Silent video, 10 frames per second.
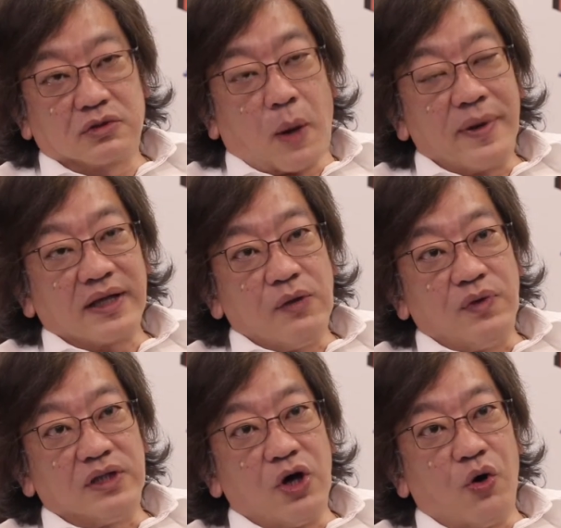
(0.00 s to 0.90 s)
communicate
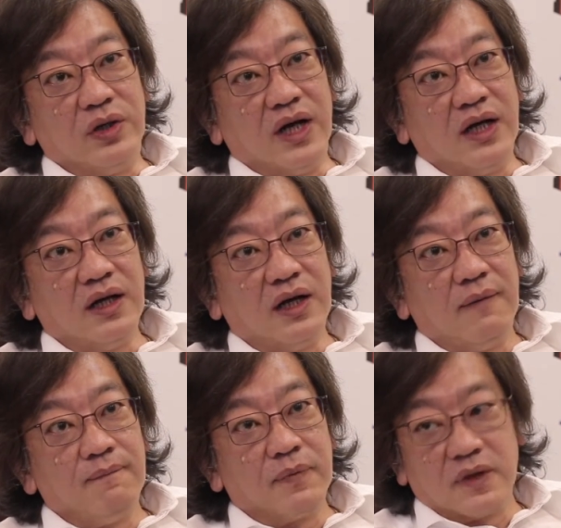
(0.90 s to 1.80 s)
with the owner,
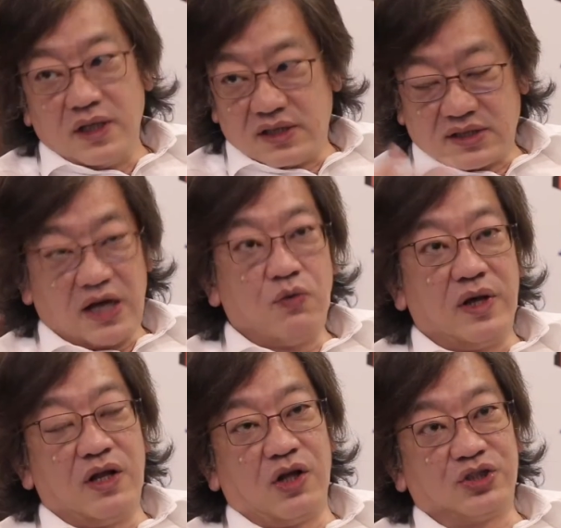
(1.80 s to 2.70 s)
they sound
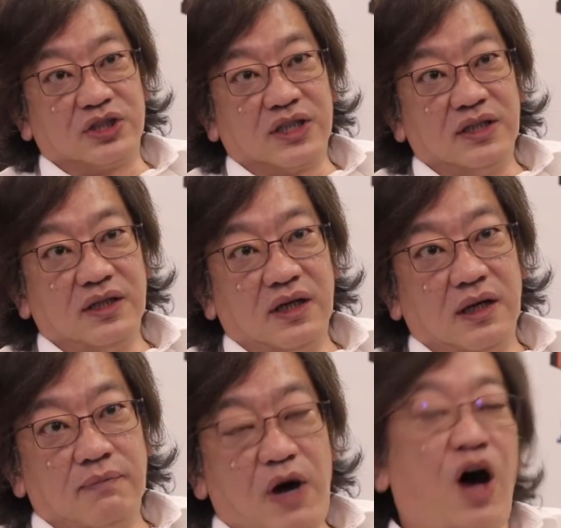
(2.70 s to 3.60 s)
very logical,
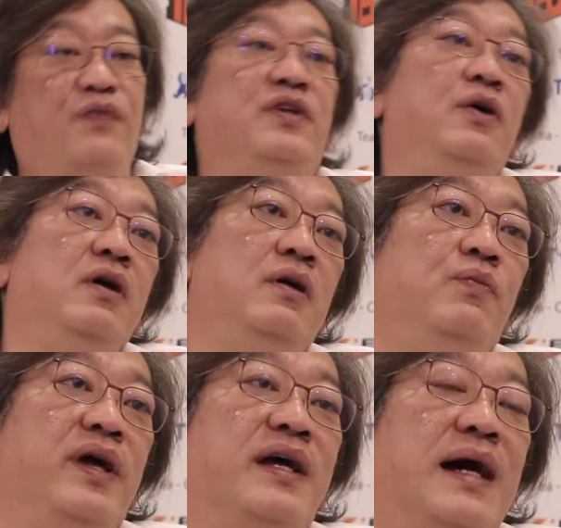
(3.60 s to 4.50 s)
but after,
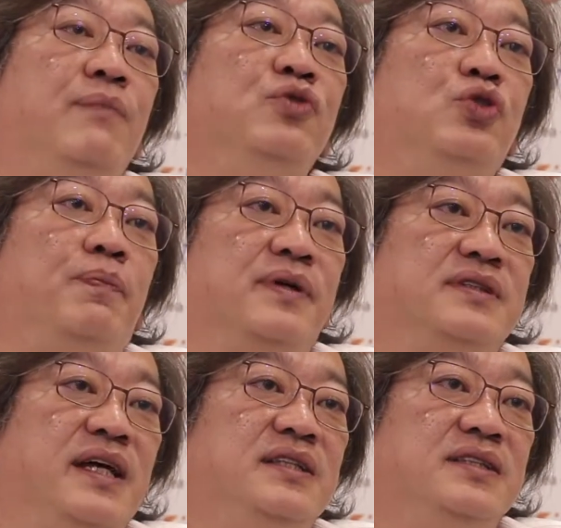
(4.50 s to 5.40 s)
when it comes to
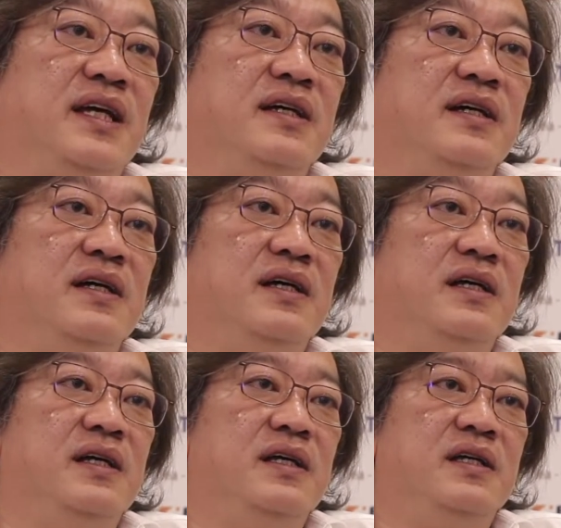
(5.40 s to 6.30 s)
purchasing,
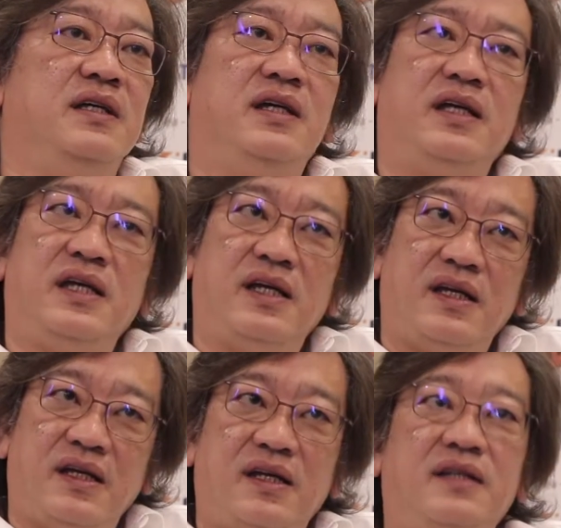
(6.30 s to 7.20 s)

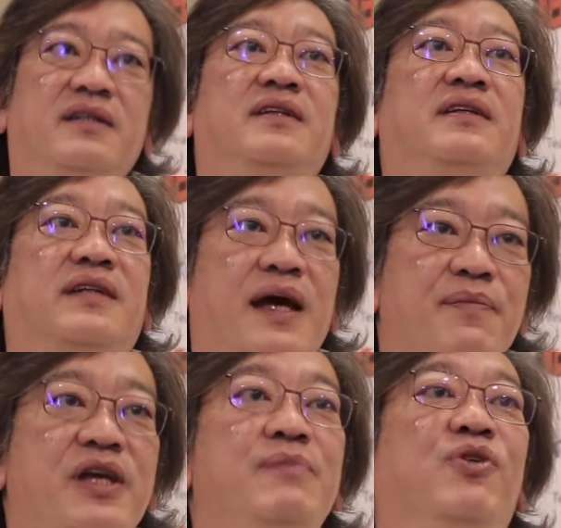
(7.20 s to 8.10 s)
it can
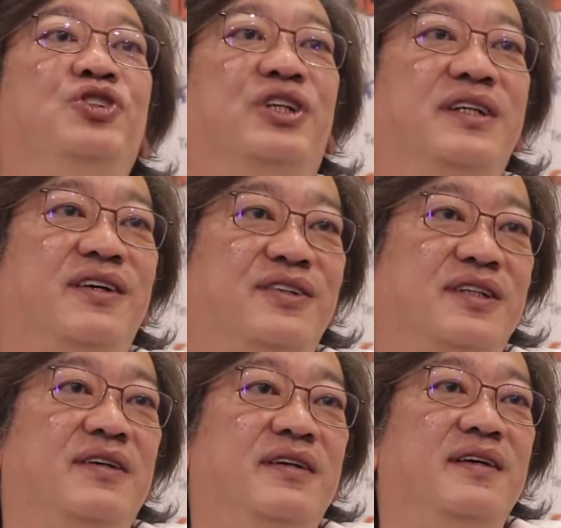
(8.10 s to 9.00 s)
be emotional
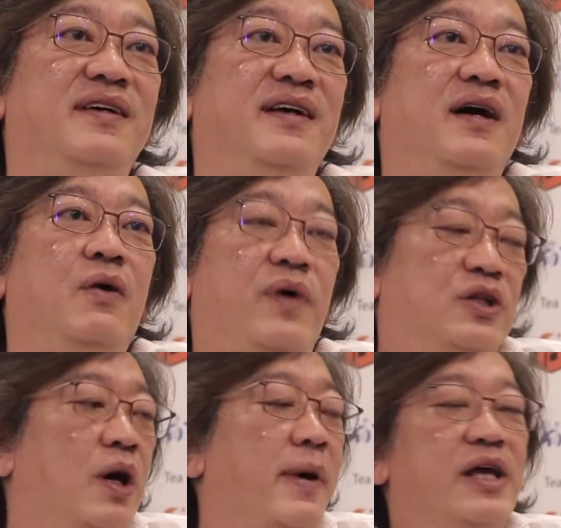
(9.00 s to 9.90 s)
also. Okay. When you
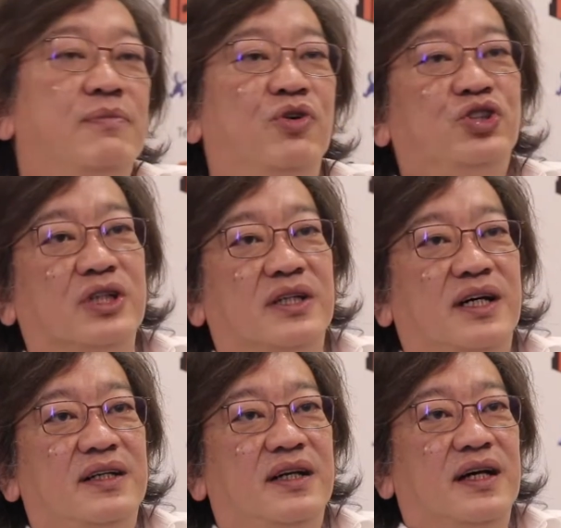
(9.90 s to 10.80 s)
talk about
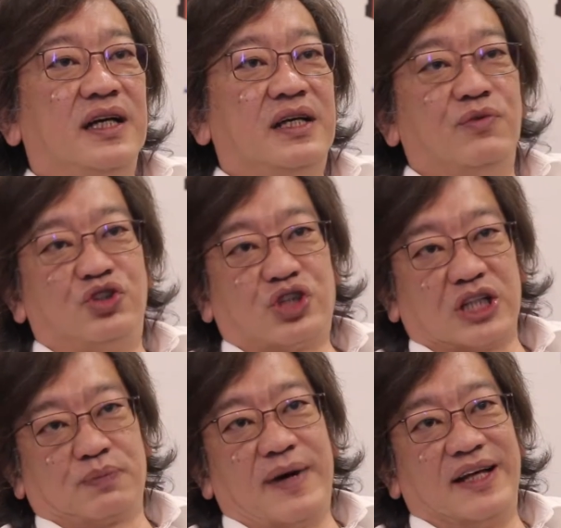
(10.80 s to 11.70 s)
emotional, it will
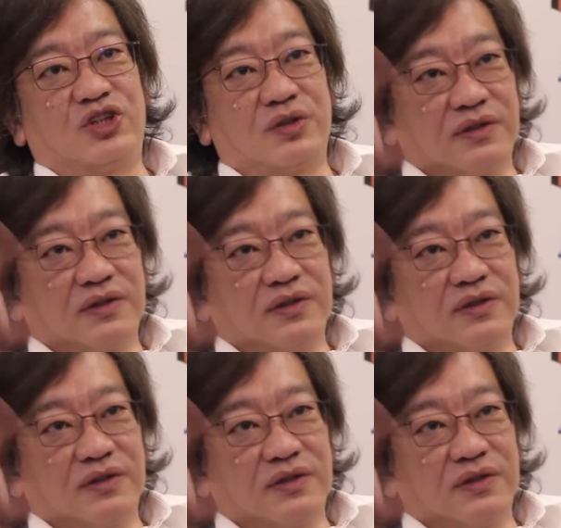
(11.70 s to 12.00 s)
judge by